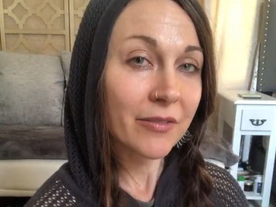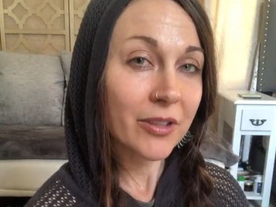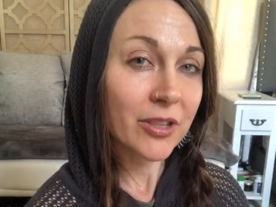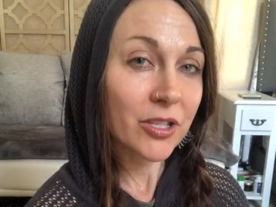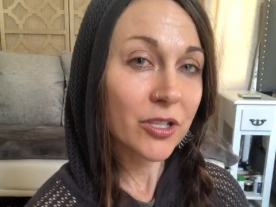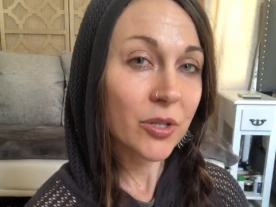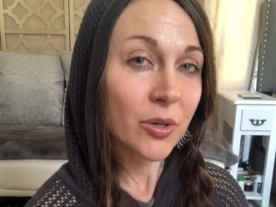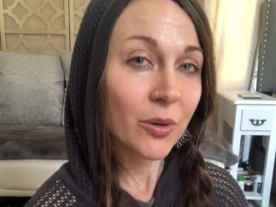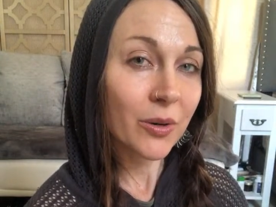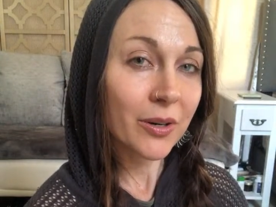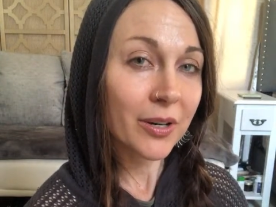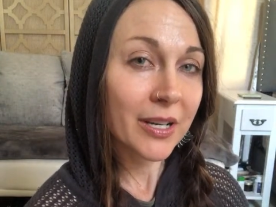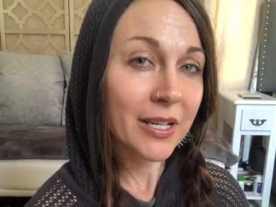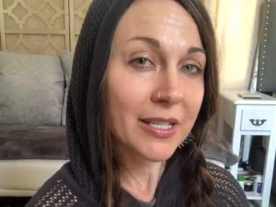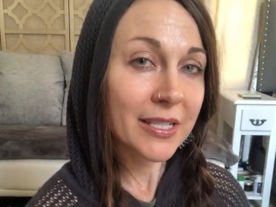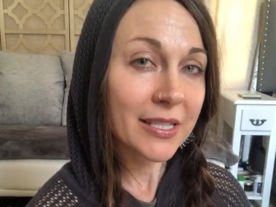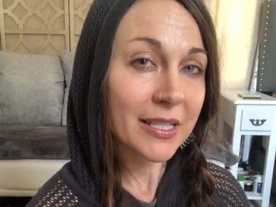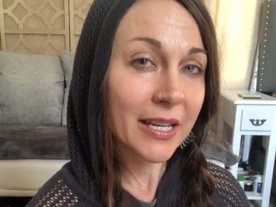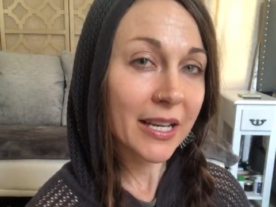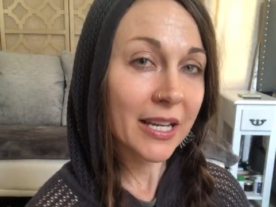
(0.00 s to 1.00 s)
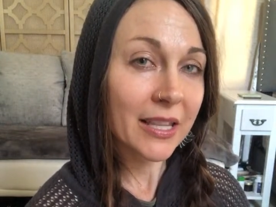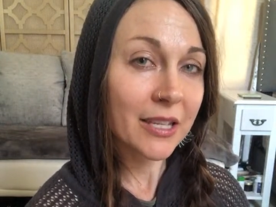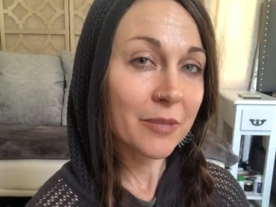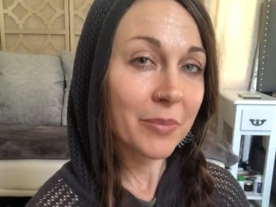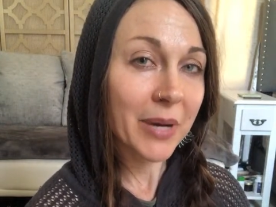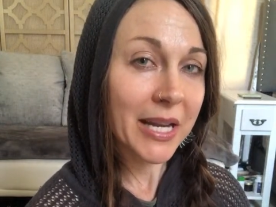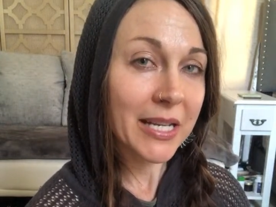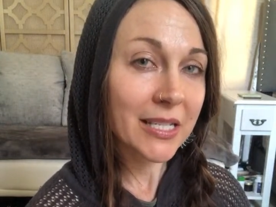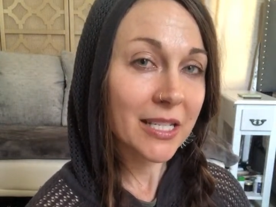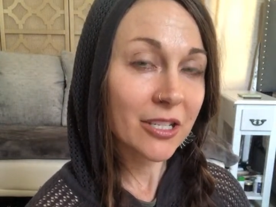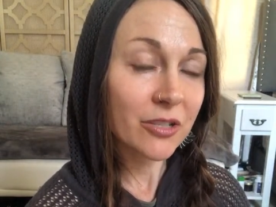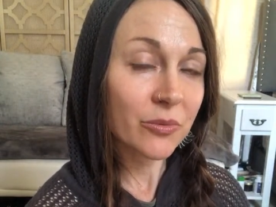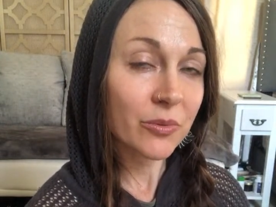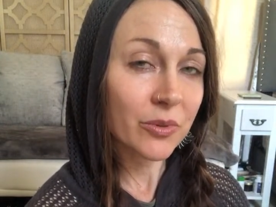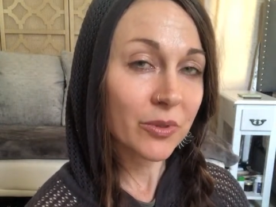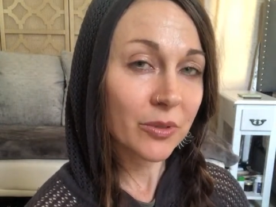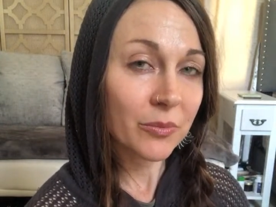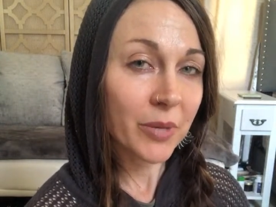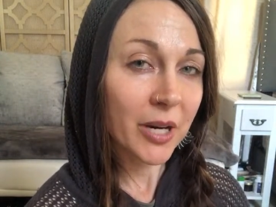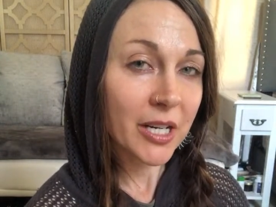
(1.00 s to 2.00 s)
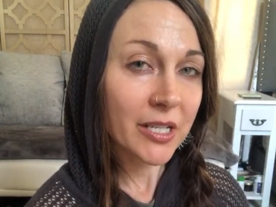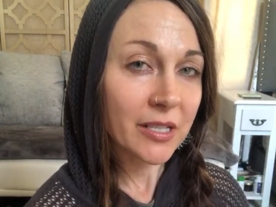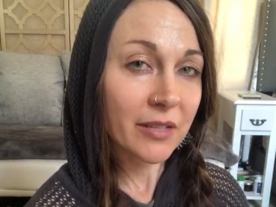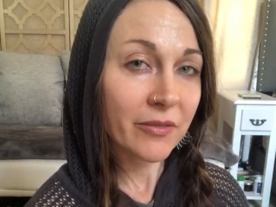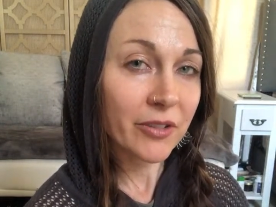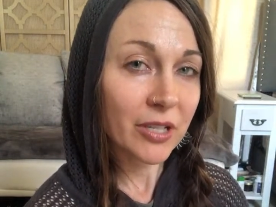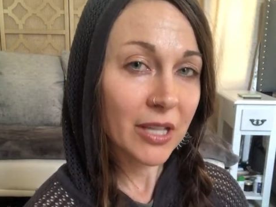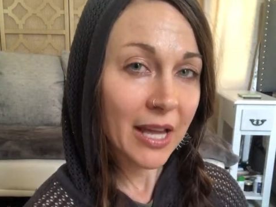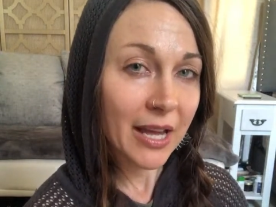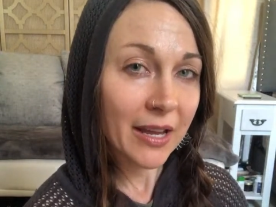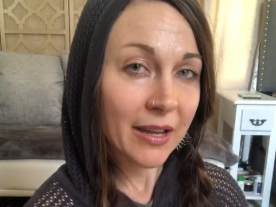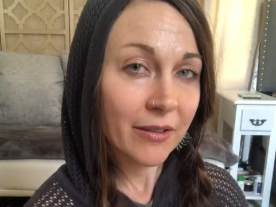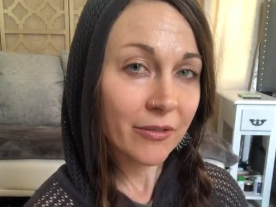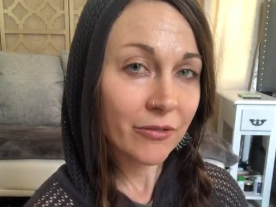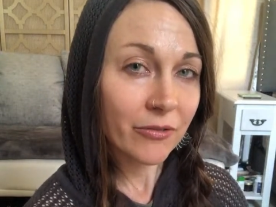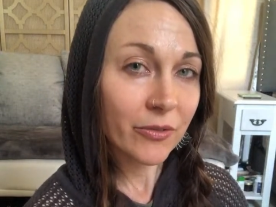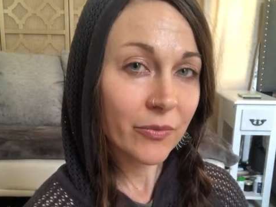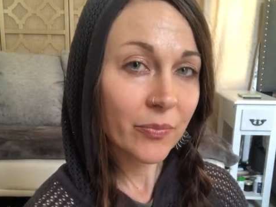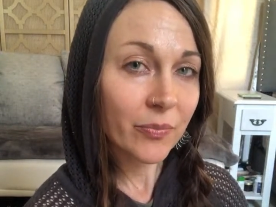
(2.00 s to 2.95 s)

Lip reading: in the Taurus and the Pisces ruled parts of your life.